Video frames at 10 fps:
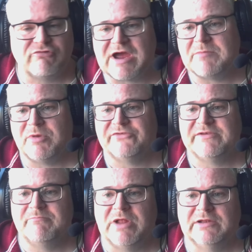a crime
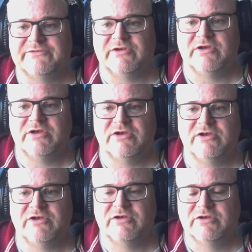boss in Malta,
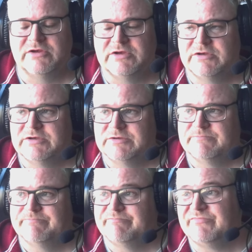her
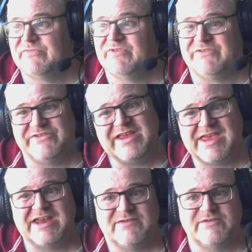
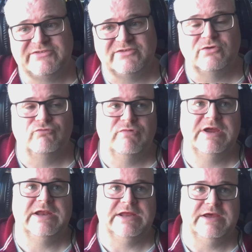dickhead of a son,
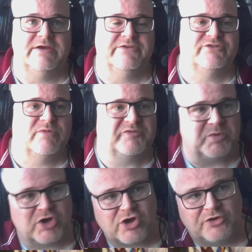really. Uh, someone's
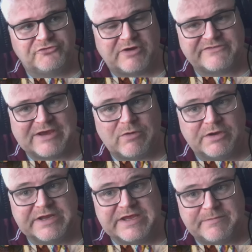put a contract out
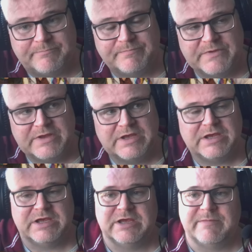on him
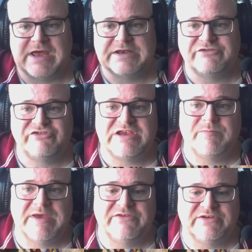um, and she
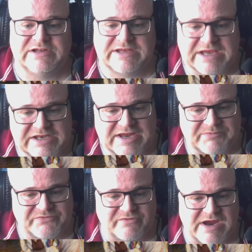basically
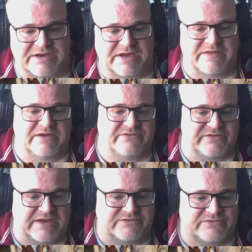kidnaps Fred and then
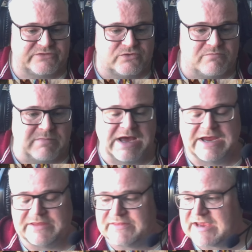says to
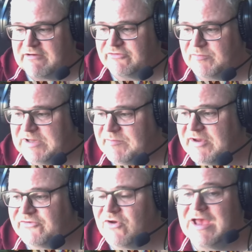Mike, the character played
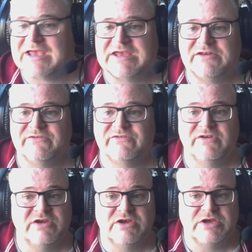by Scott Adkins,